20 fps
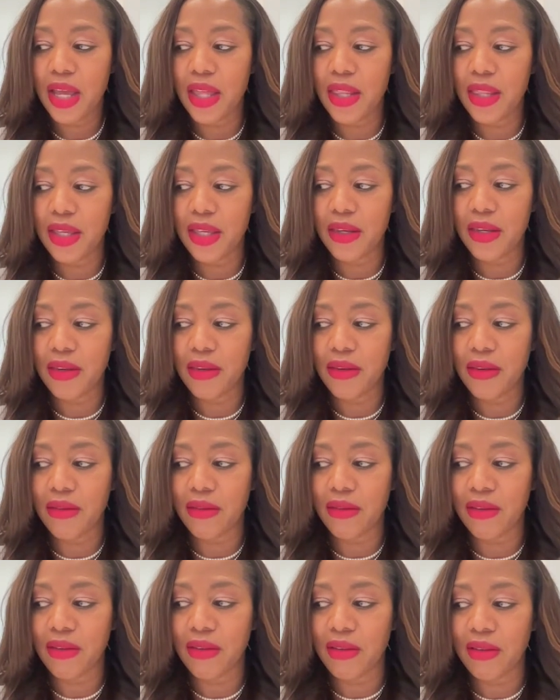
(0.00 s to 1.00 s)
And
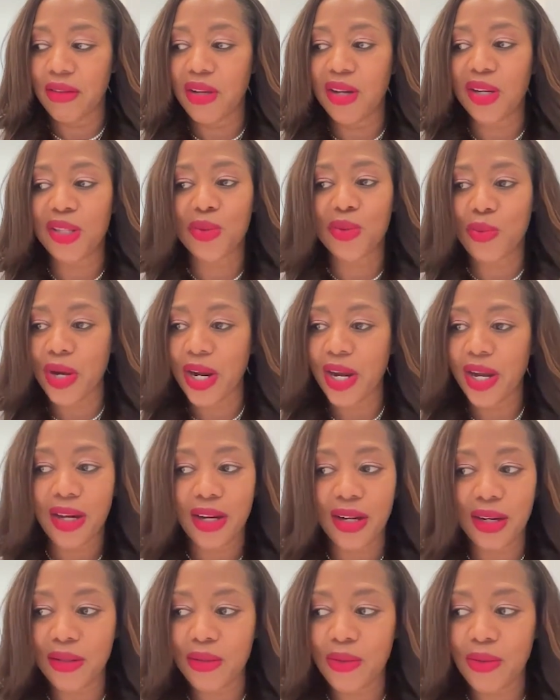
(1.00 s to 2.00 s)
then along the
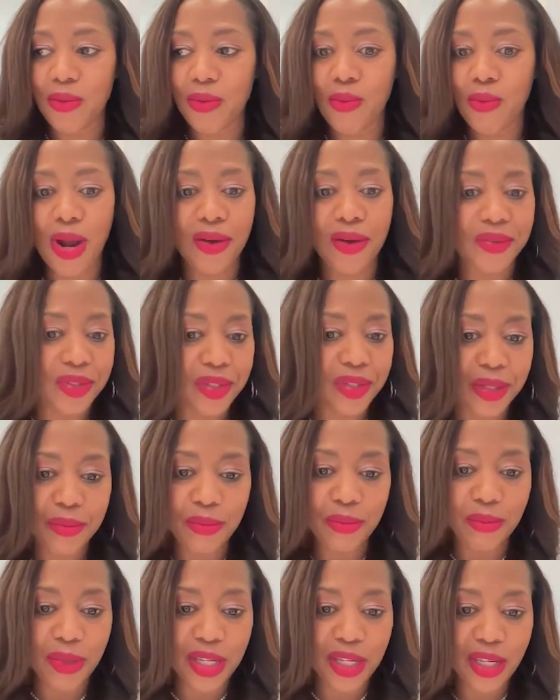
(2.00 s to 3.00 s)
while, wound
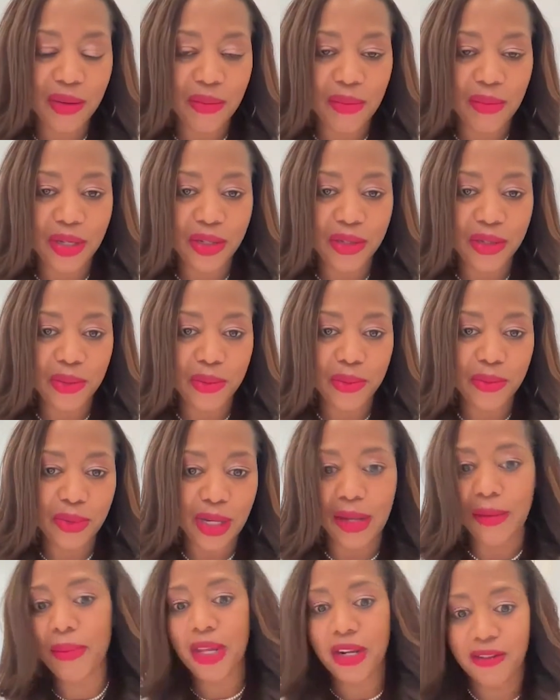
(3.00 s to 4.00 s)
up making my own.
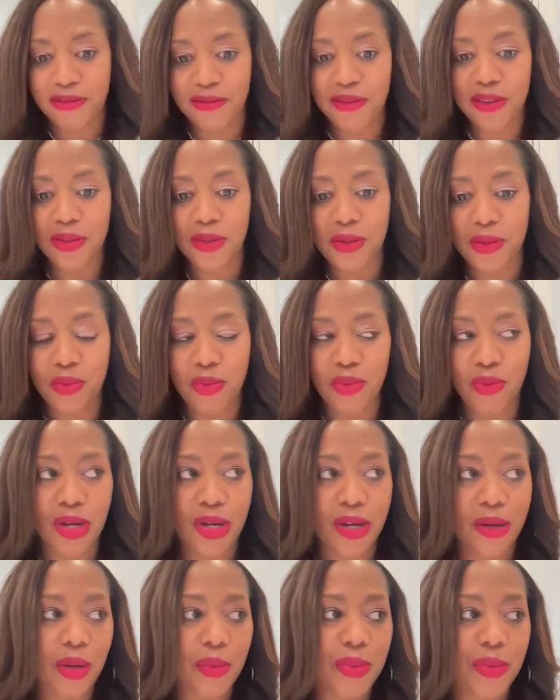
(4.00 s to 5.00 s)
I made a film.
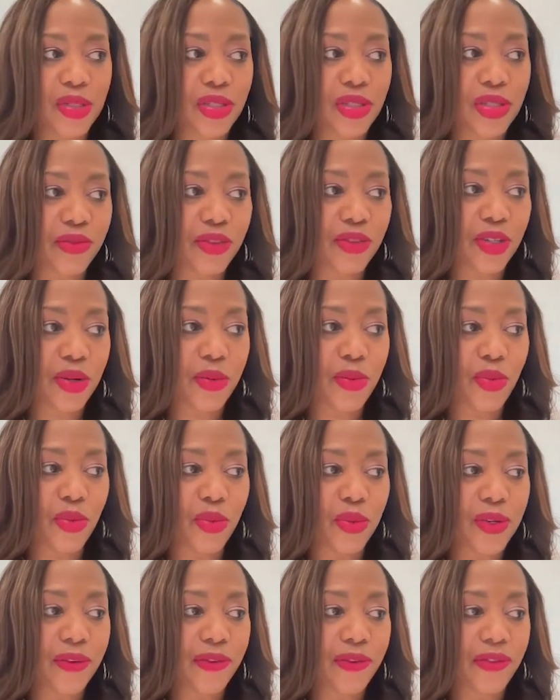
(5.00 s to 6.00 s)
I produced a film
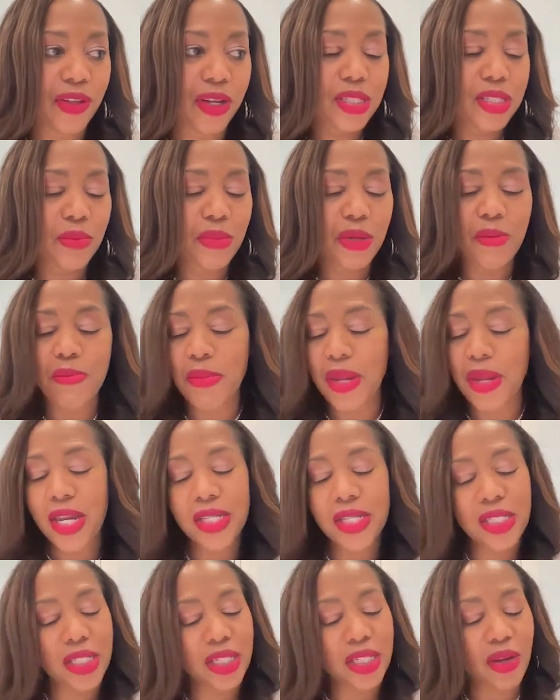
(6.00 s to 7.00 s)
with some
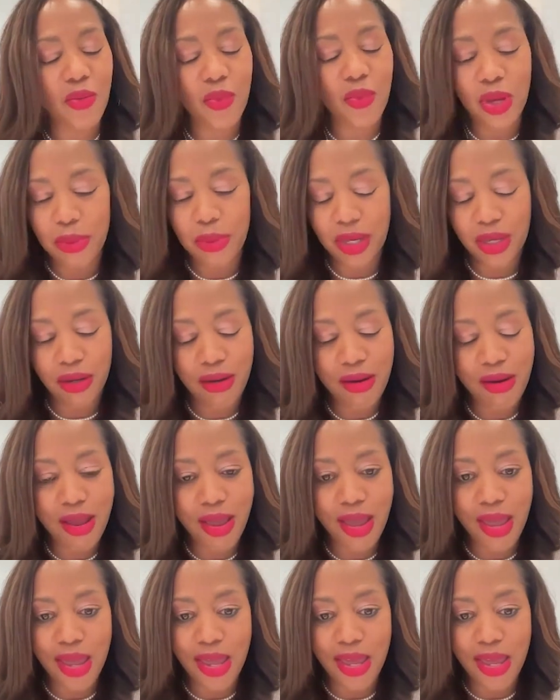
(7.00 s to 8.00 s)
amazing
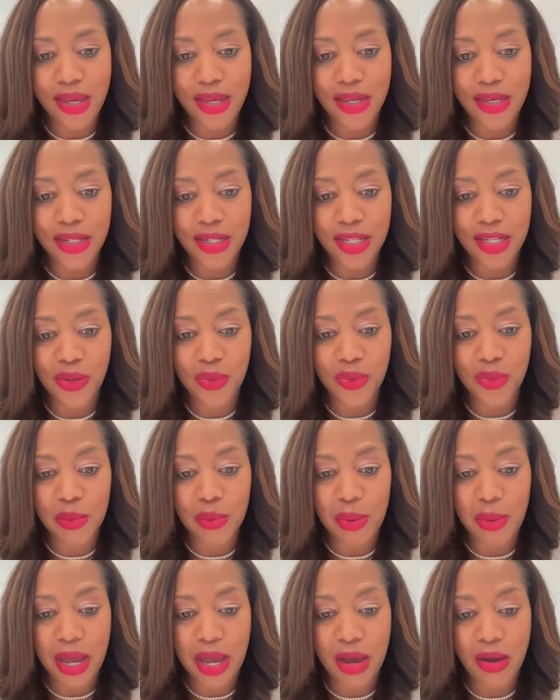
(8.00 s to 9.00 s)
women, and it was
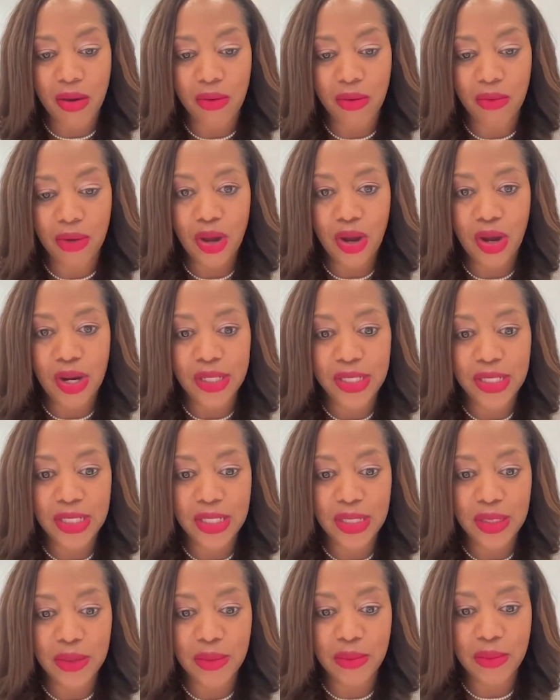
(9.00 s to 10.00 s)
about
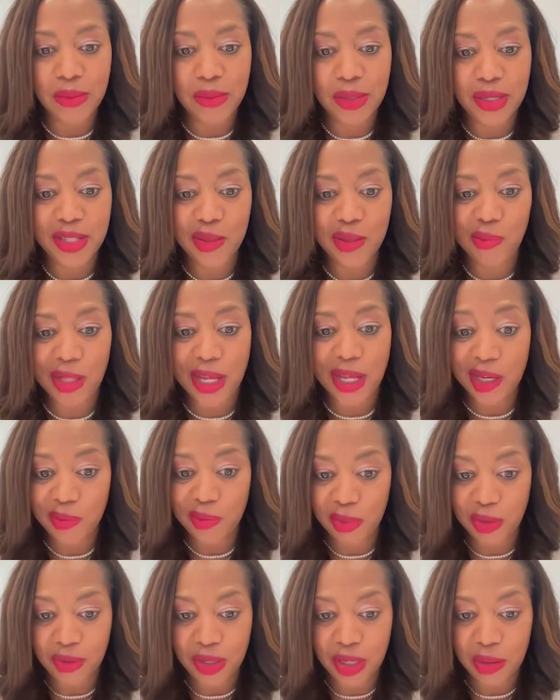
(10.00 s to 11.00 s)
autism in the Black
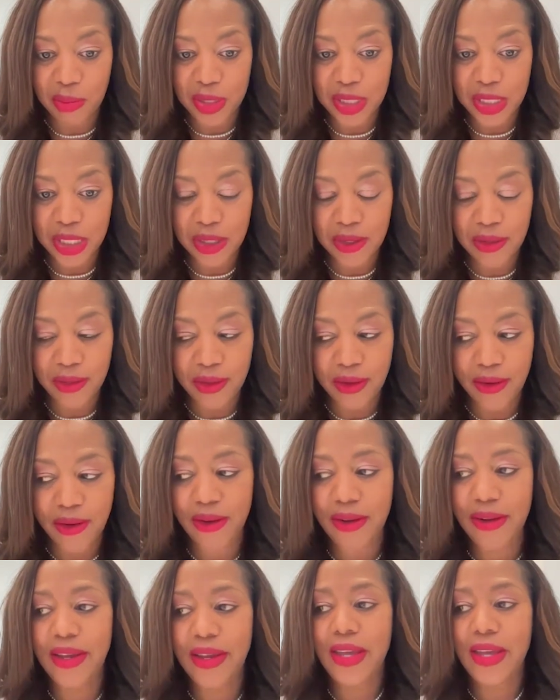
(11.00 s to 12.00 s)
community in
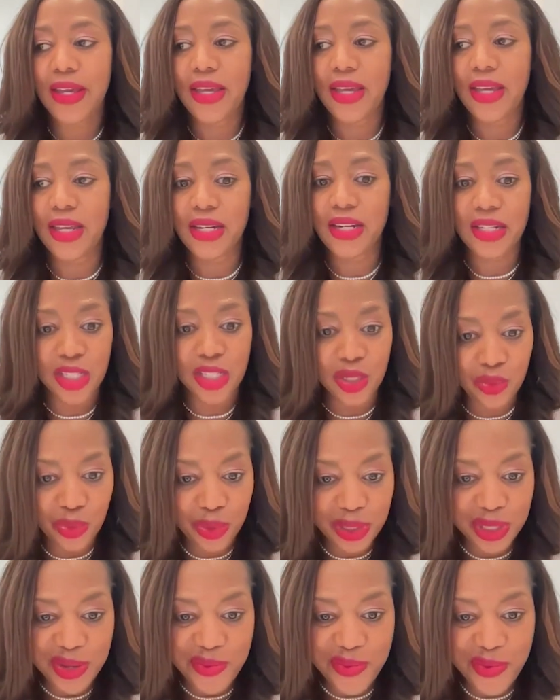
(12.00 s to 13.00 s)
particular. And it did
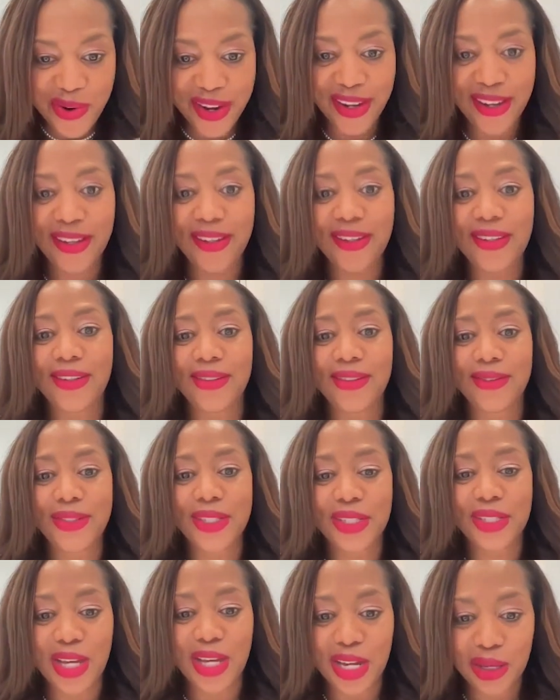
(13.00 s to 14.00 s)
really well. It
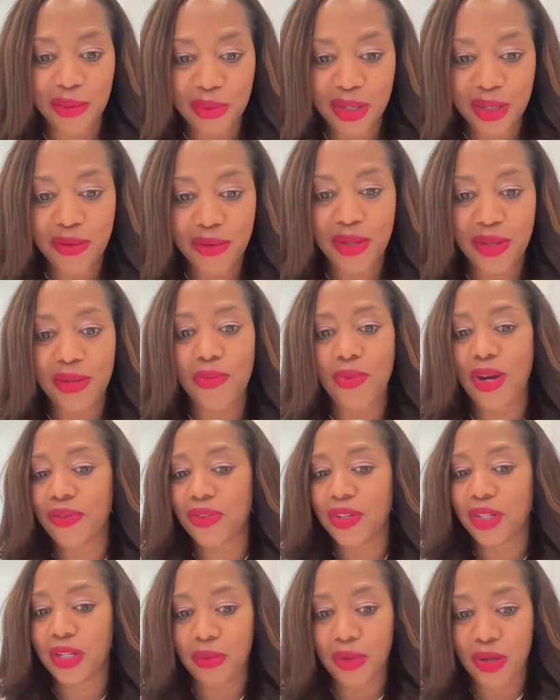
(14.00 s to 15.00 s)
was a documentary.
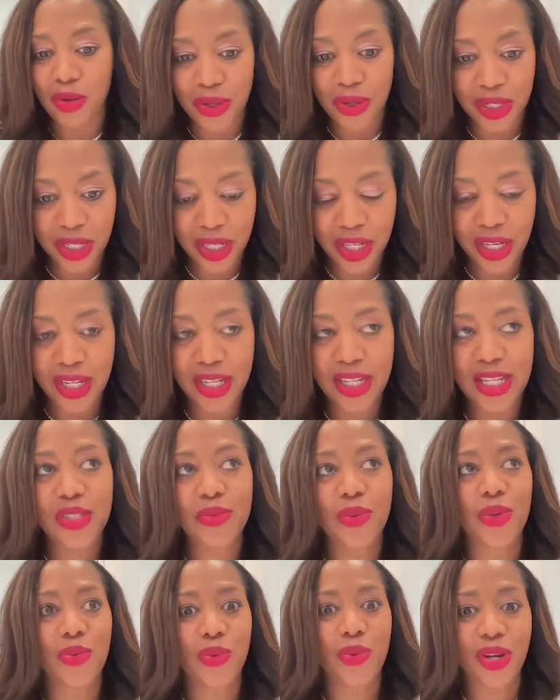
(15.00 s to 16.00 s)
Wound up going to
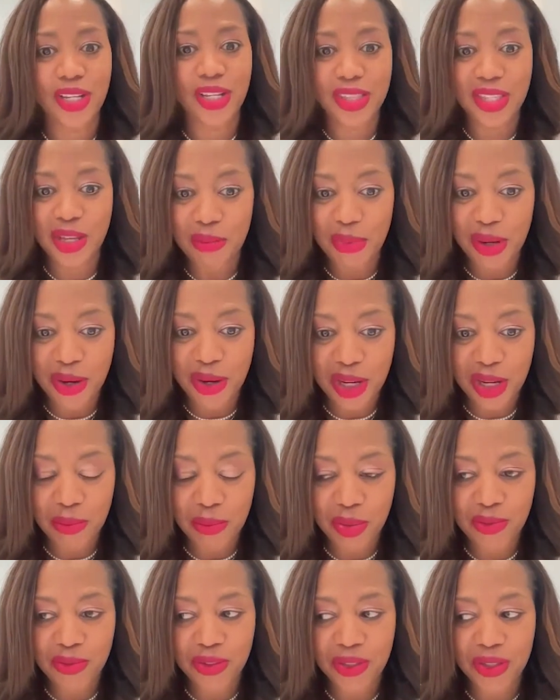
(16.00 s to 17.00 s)
Cannes. We won at the
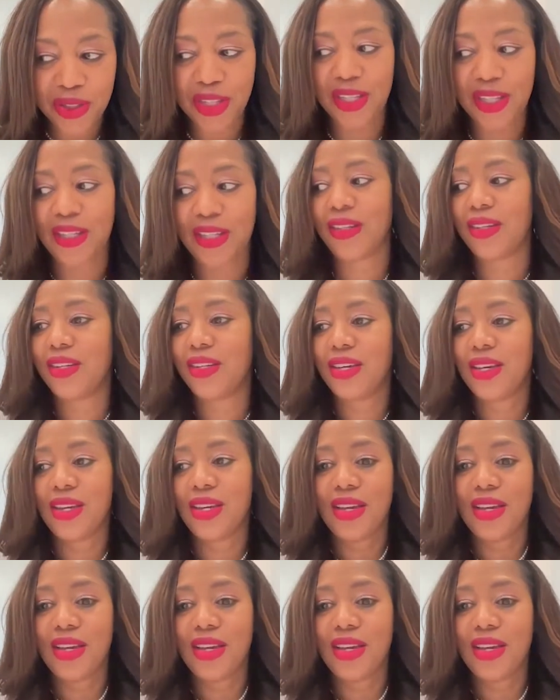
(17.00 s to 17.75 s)
American Pavilion.